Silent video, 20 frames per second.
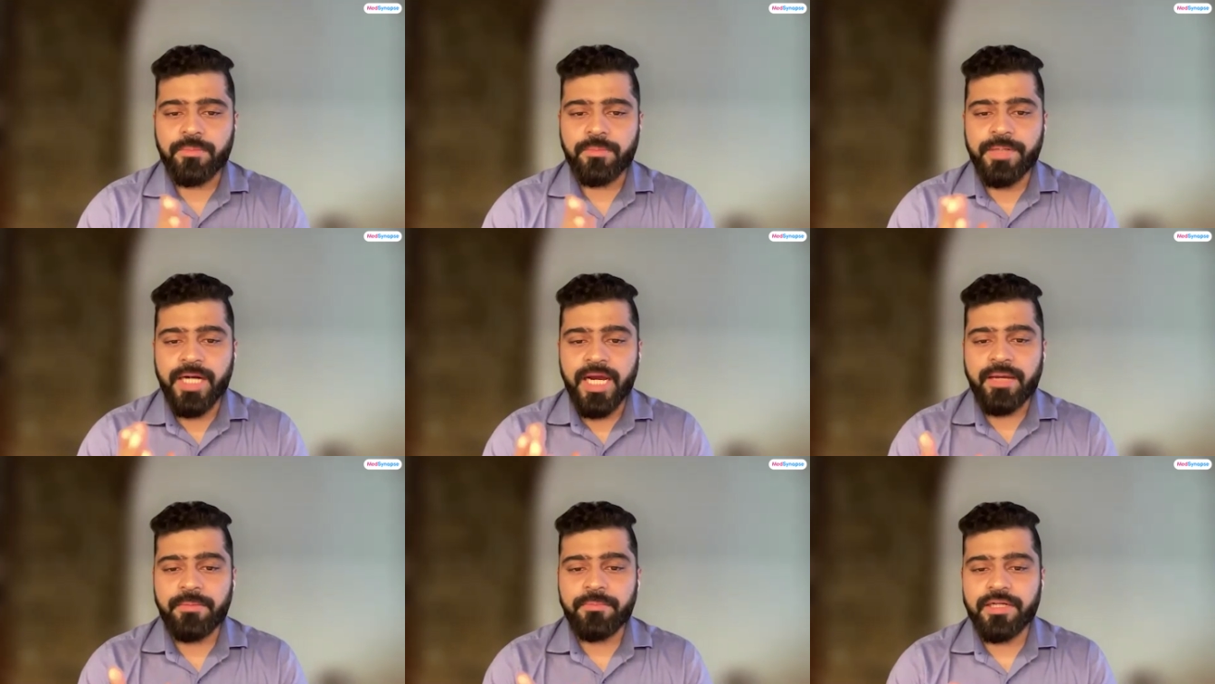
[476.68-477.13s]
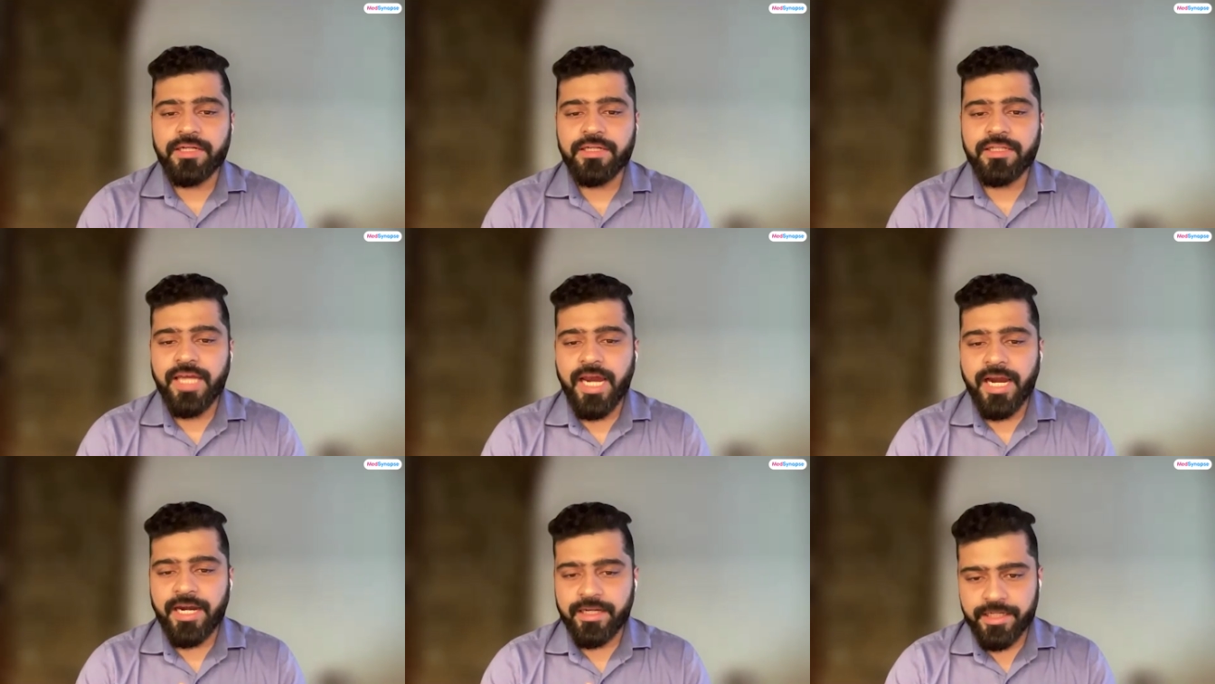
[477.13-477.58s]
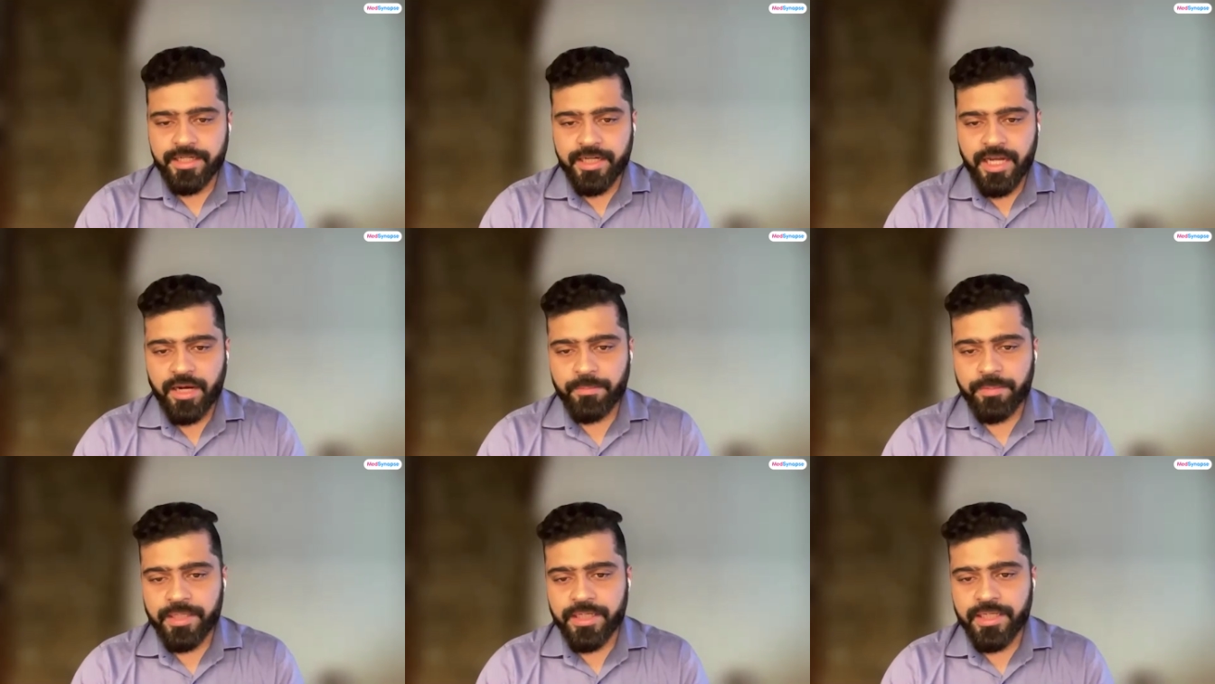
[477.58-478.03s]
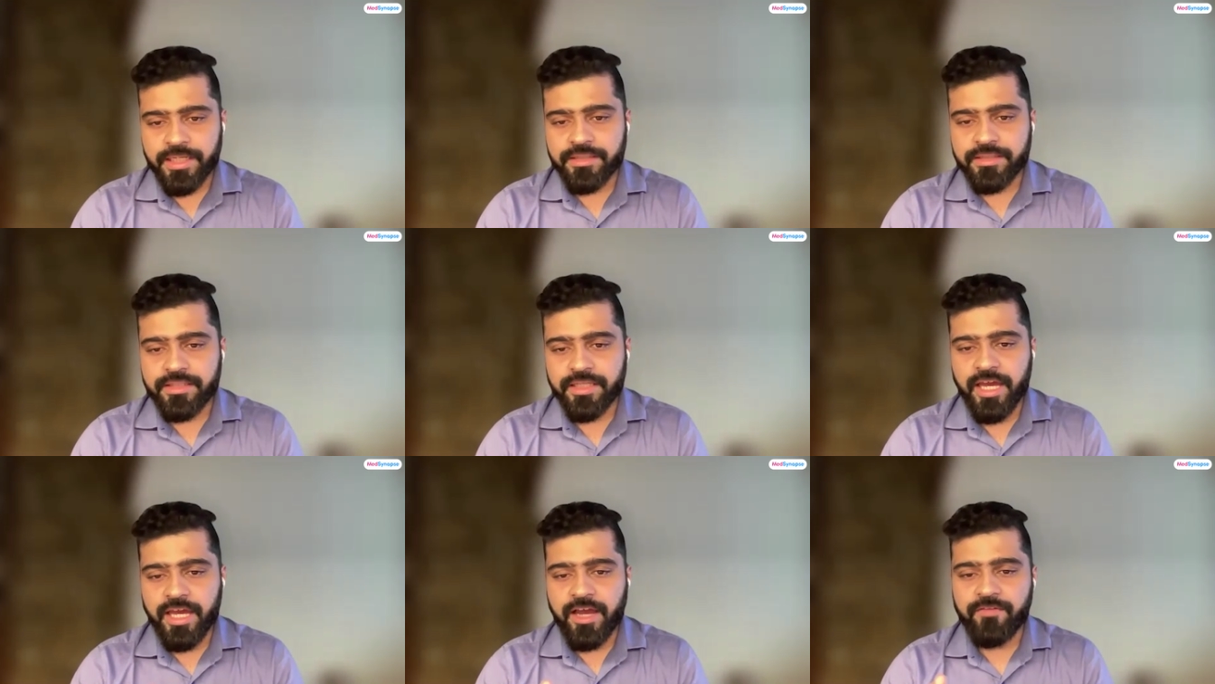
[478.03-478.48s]
primarily
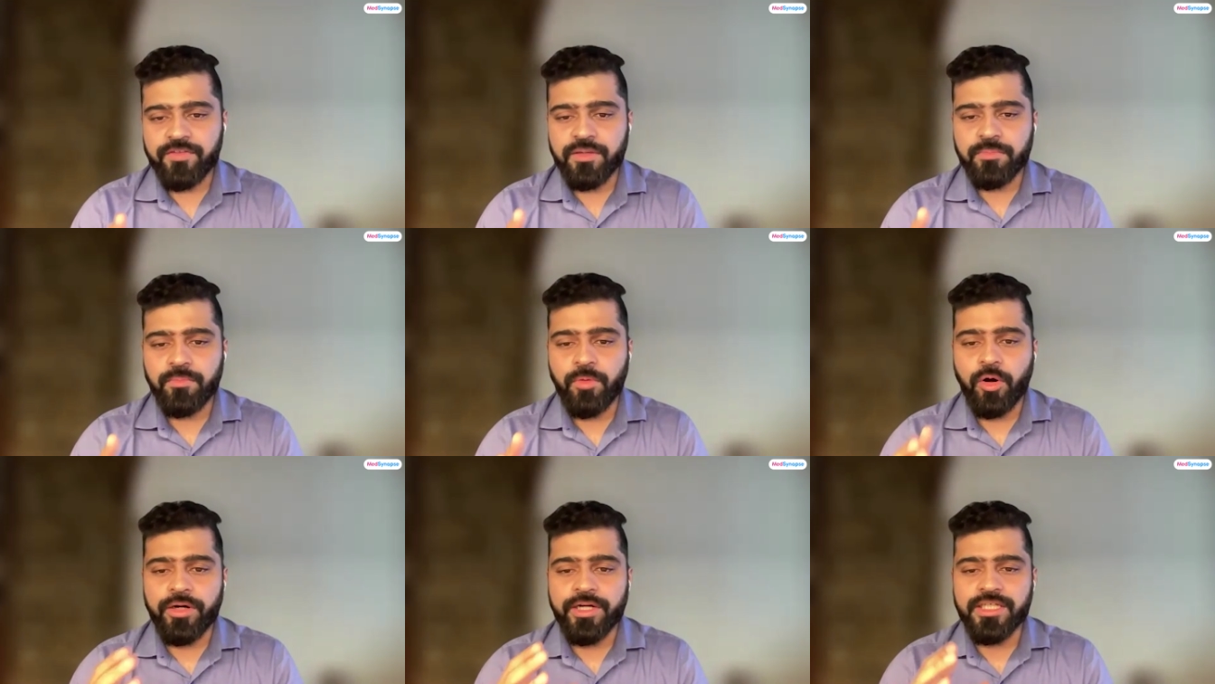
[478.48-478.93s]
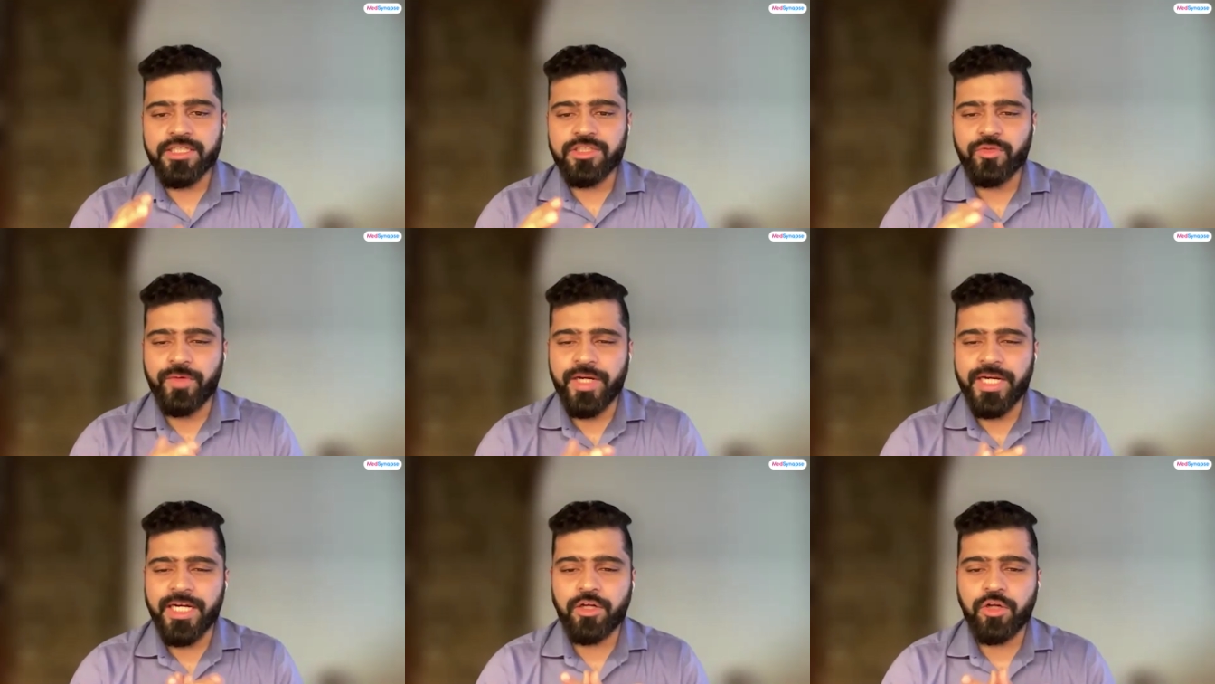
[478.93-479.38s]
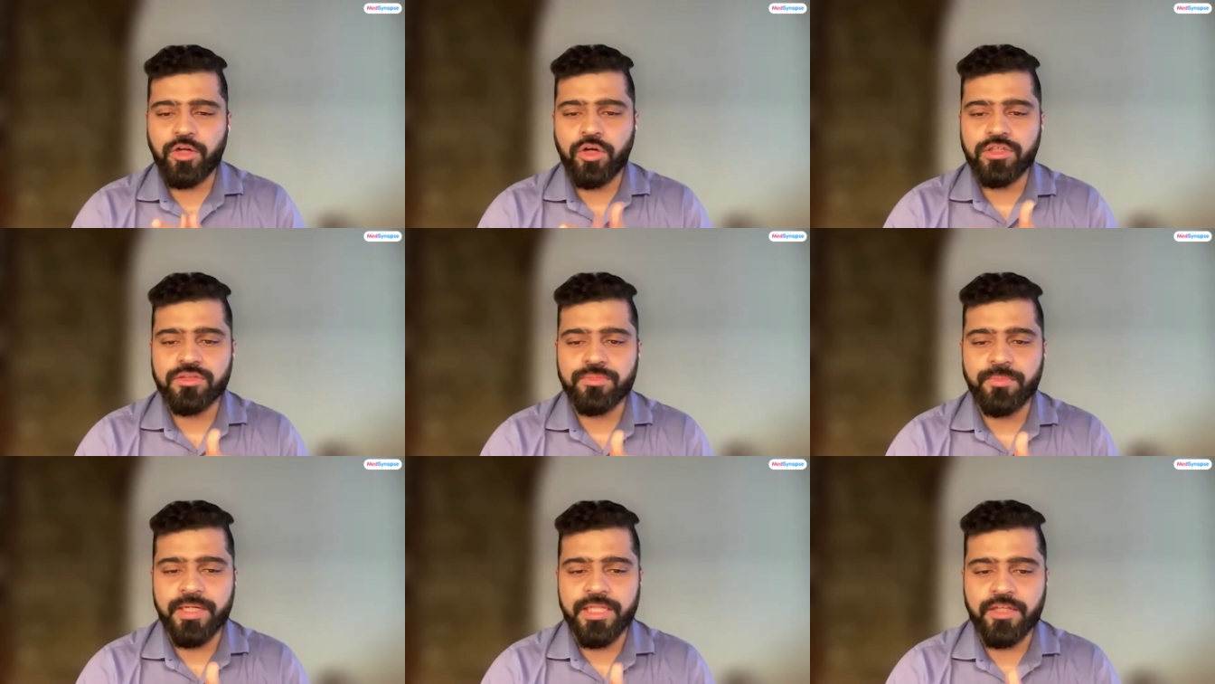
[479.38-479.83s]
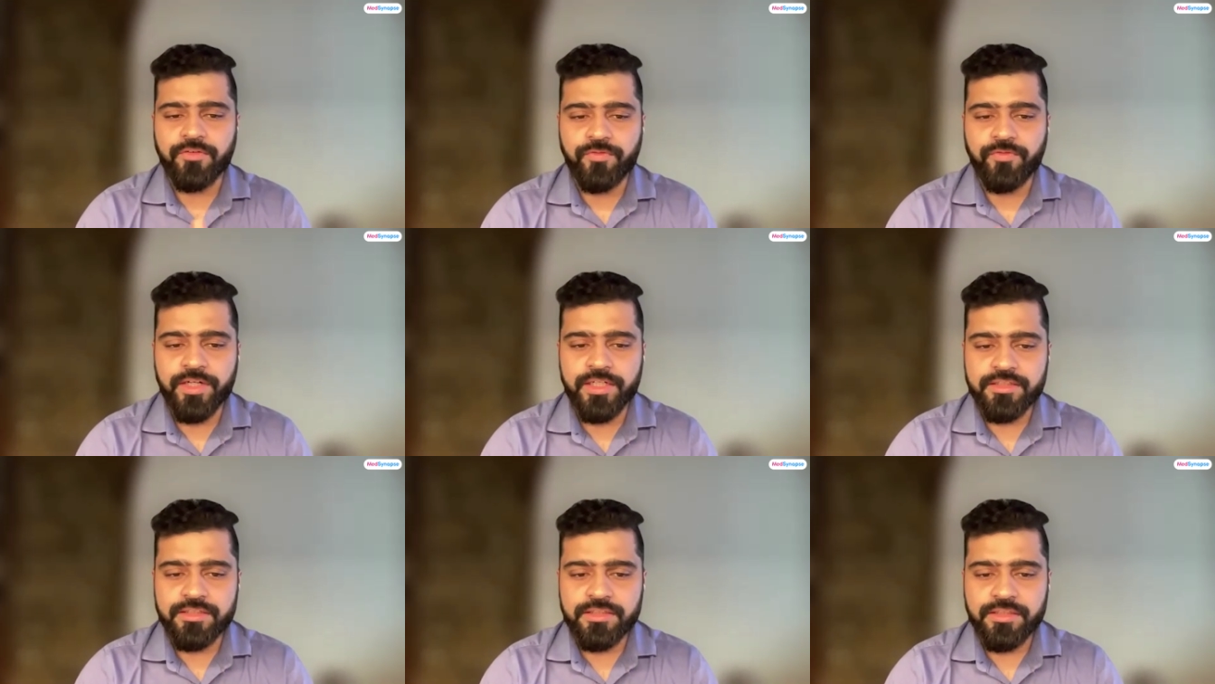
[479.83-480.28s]
anti-diabetic, they have the modest weight loss
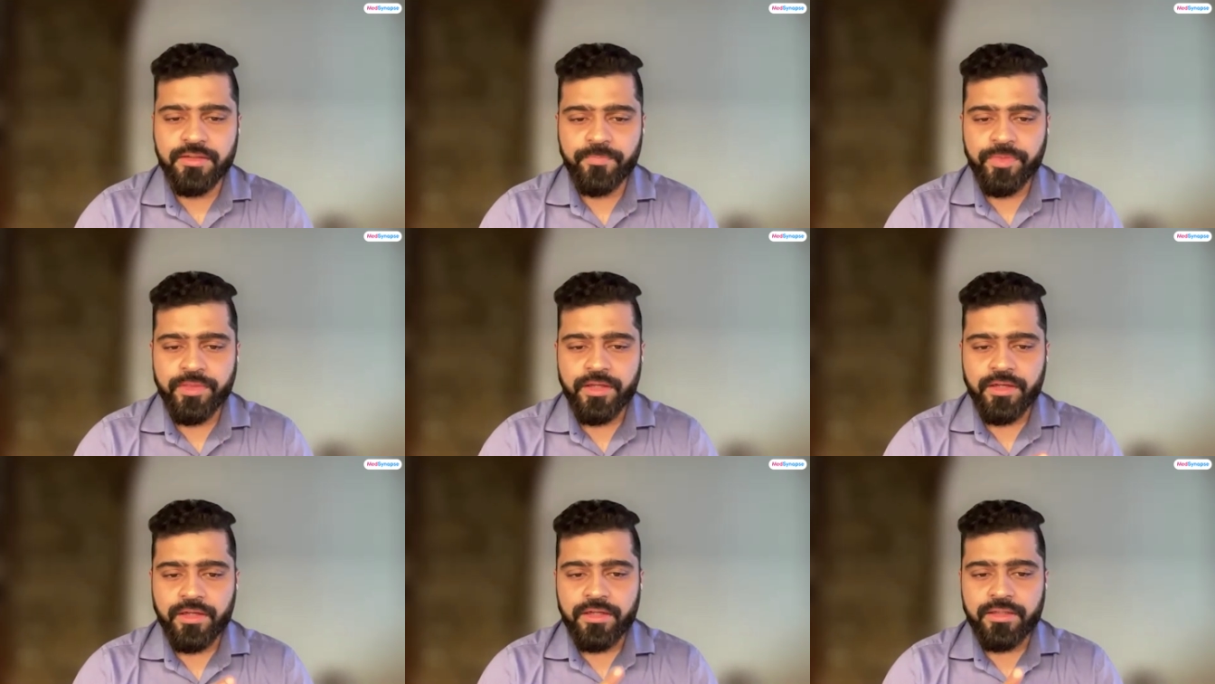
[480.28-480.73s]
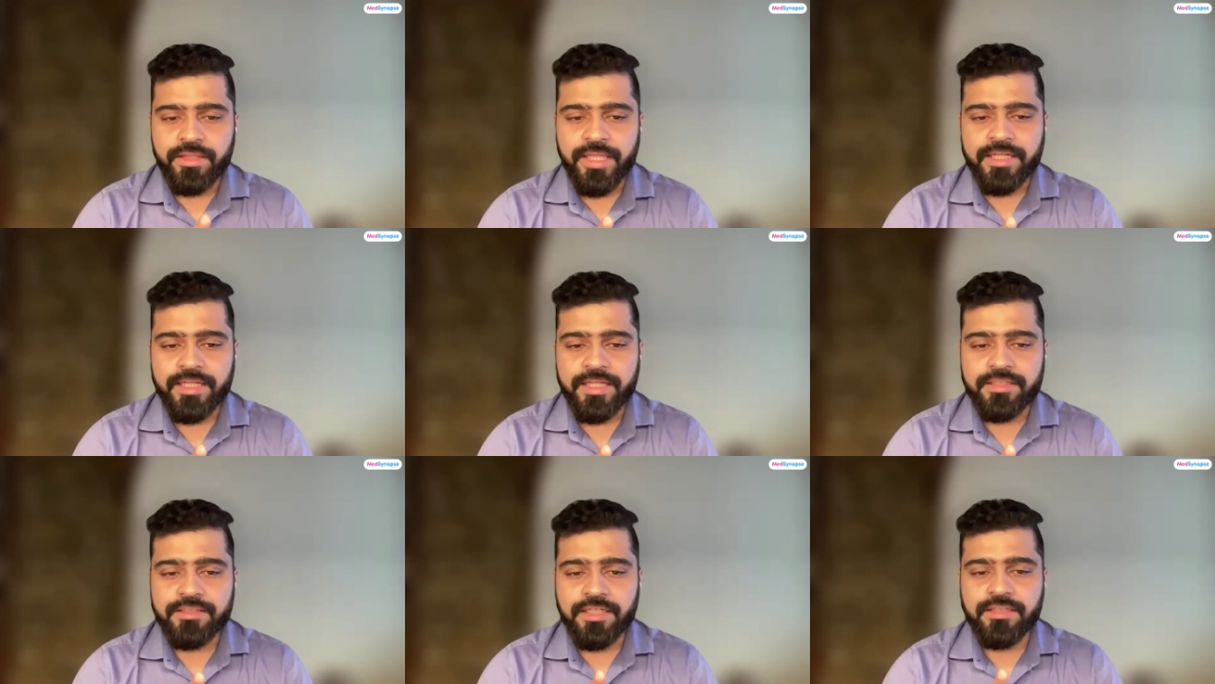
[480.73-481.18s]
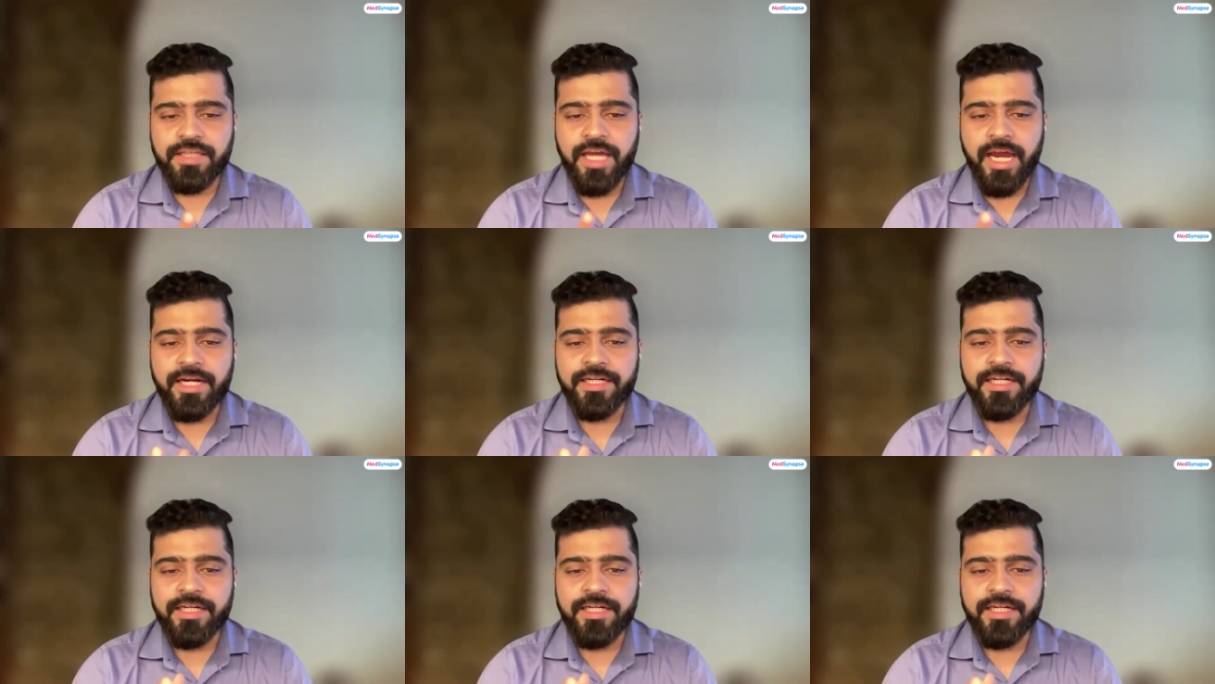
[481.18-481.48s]
benefits. Next are the